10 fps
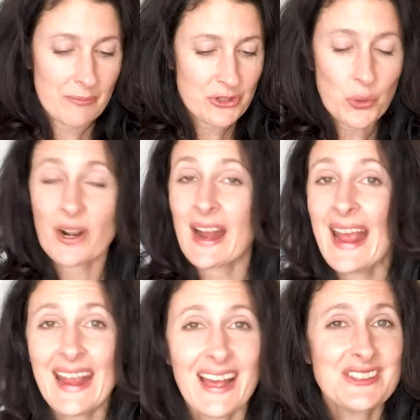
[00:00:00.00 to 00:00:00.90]
your
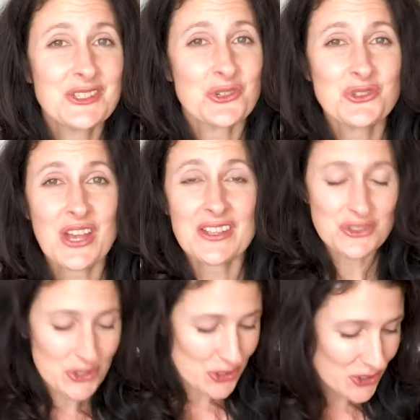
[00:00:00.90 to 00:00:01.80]
hands, your
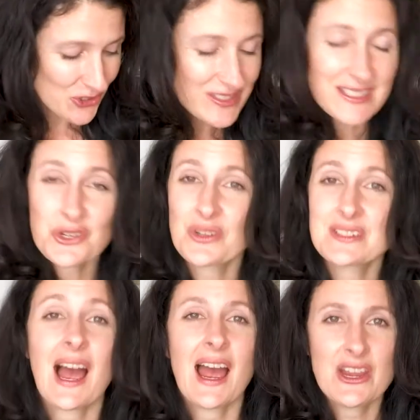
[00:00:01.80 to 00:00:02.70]
gestures, your
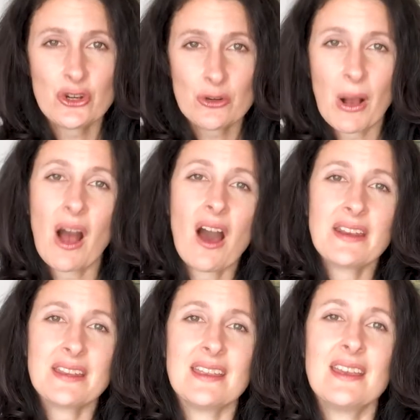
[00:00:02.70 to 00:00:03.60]
entire
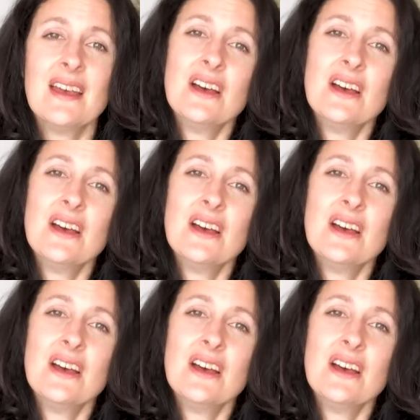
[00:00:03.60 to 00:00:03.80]
body